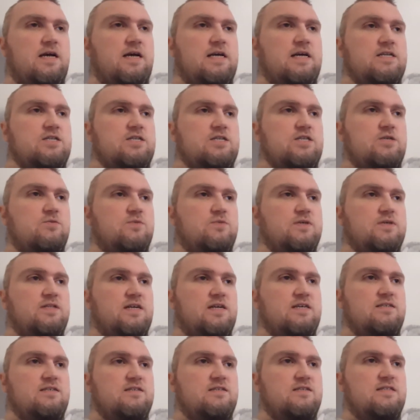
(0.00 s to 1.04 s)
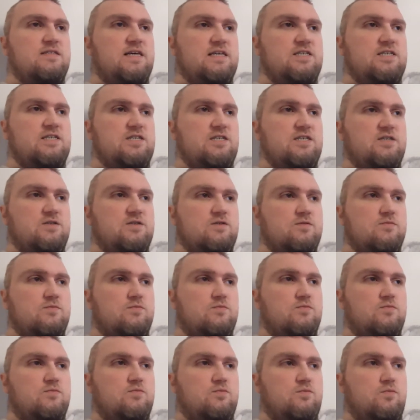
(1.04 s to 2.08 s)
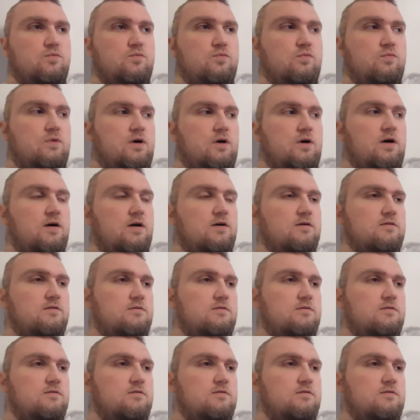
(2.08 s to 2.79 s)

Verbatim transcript: and she realizes that she's uh,